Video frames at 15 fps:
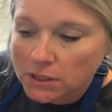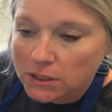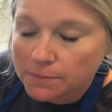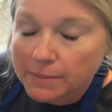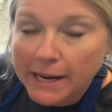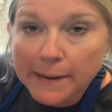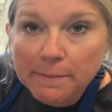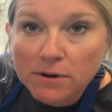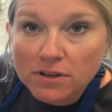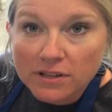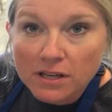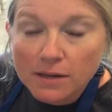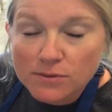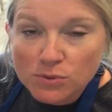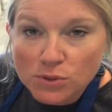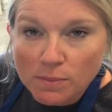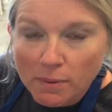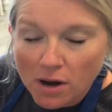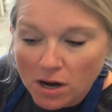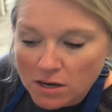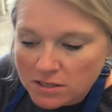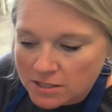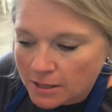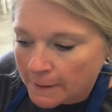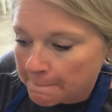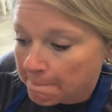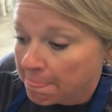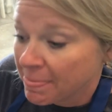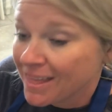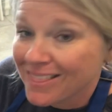paper that comes with the box.
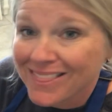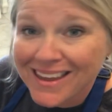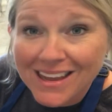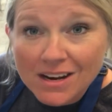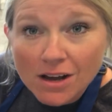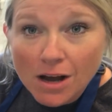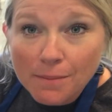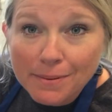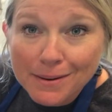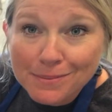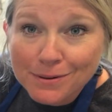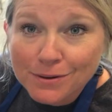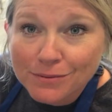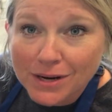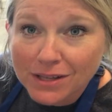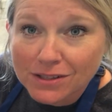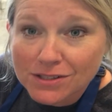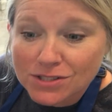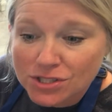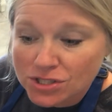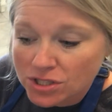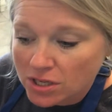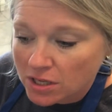They had a hot pepper relish,